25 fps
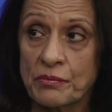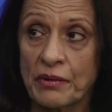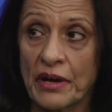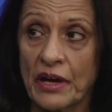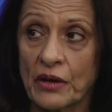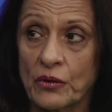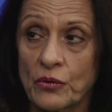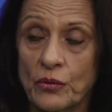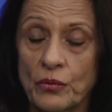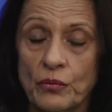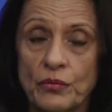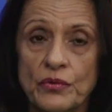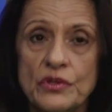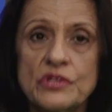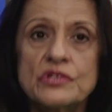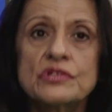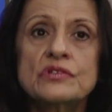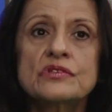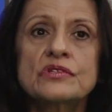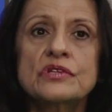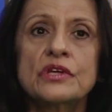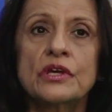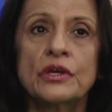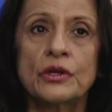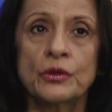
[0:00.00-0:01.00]
tobacco,
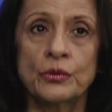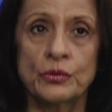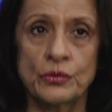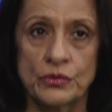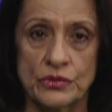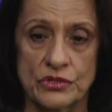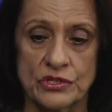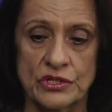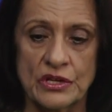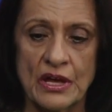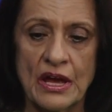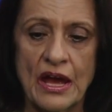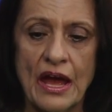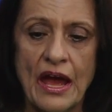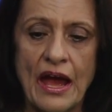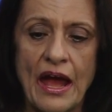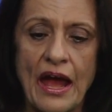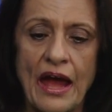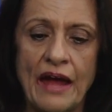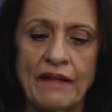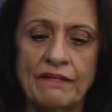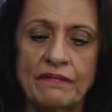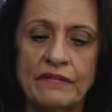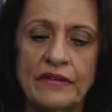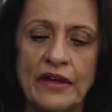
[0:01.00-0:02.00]
which is huge.
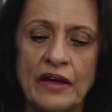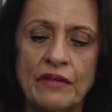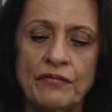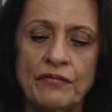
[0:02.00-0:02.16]
And